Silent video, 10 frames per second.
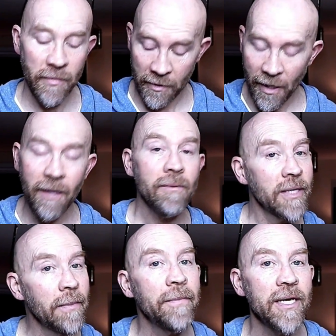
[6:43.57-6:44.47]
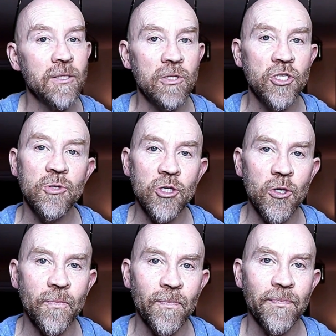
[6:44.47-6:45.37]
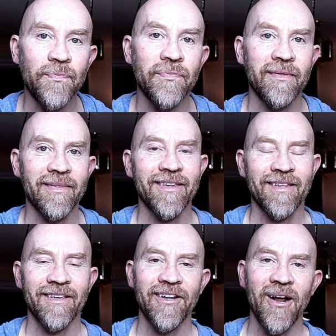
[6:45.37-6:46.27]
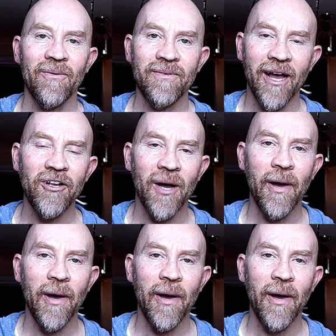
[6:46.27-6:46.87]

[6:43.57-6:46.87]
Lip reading: No, he messed with you too. You know, I got